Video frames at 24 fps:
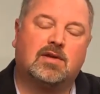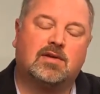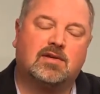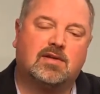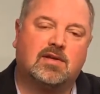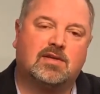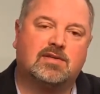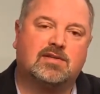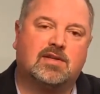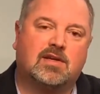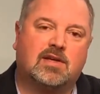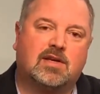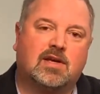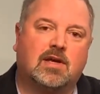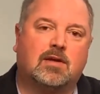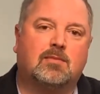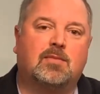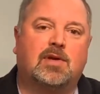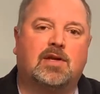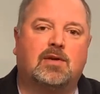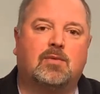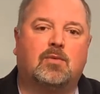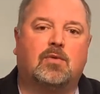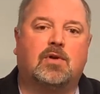doesn't come
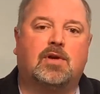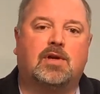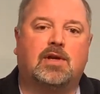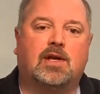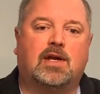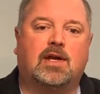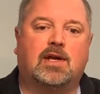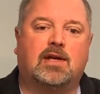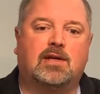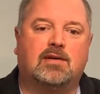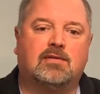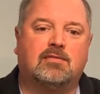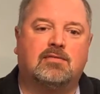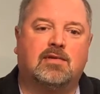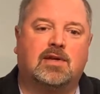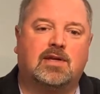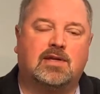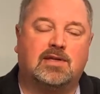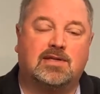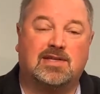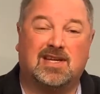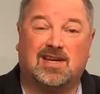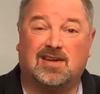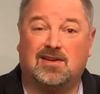in one day
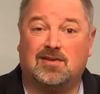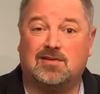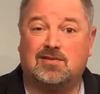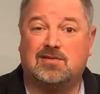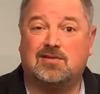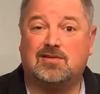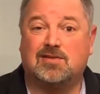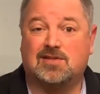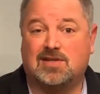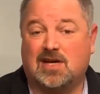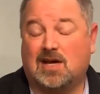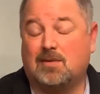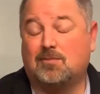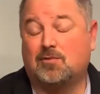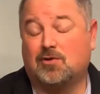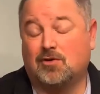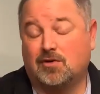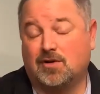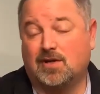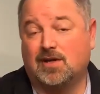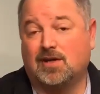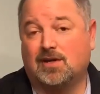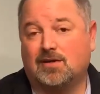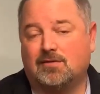and tell you to stop
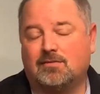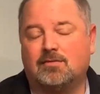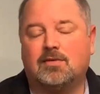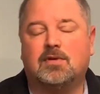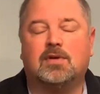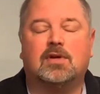cooking.